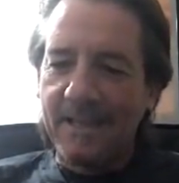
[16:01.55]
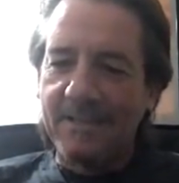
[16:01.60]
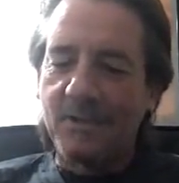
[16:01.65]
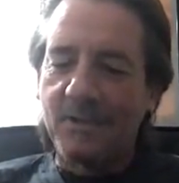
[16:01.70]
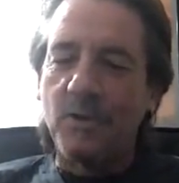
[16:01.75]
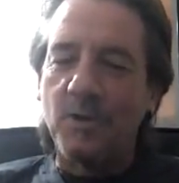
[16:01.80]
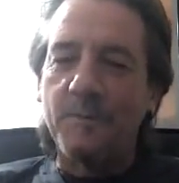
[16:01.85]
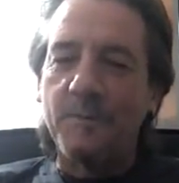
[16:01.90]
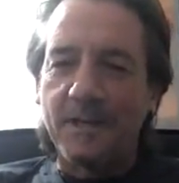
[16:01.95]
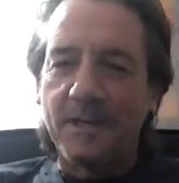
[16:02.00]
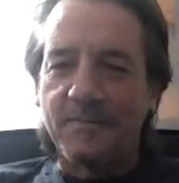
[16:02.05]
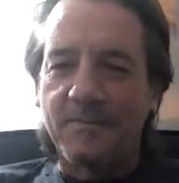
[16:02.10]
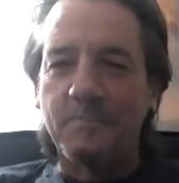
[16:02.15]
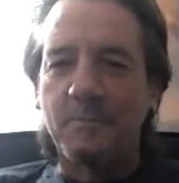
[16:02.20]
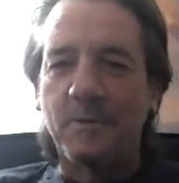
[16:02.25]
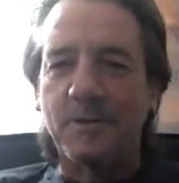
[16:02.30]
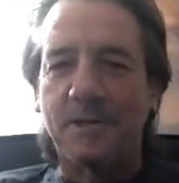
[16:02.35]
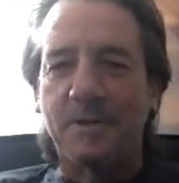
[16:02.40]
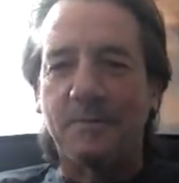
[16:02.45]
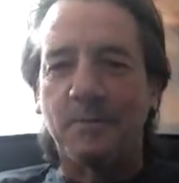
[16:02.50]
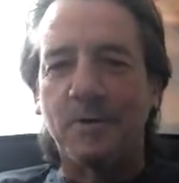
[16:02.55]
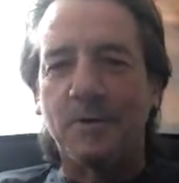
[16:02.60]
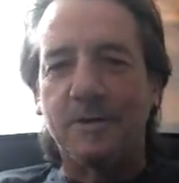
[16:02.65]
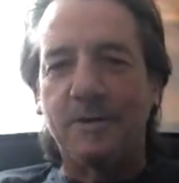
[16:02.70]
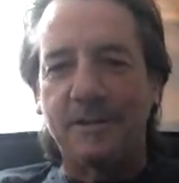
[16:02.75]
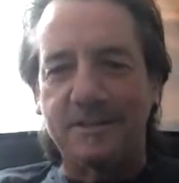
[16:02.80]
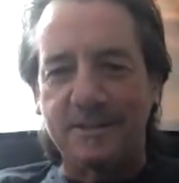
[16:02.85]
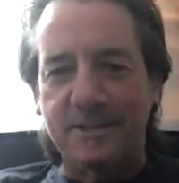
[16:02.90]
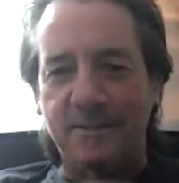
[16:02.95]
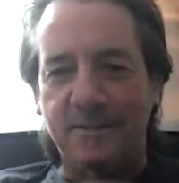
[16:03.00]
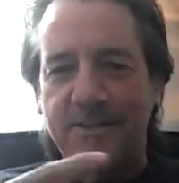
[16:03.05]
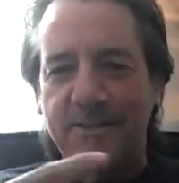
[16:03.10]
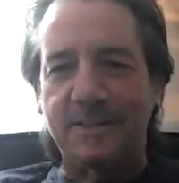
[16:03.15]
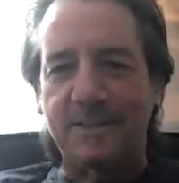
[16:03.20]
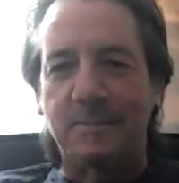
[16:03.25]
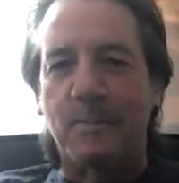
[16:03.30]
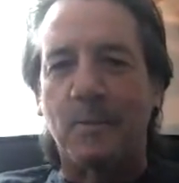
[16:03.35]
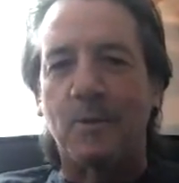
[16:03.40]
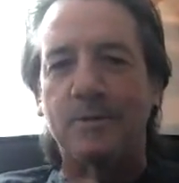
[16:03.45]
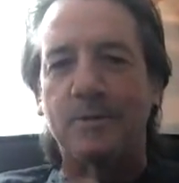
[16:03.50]
come in of a Monday morning because obviously the
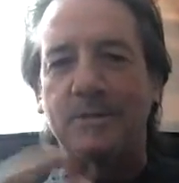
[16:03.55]
boys had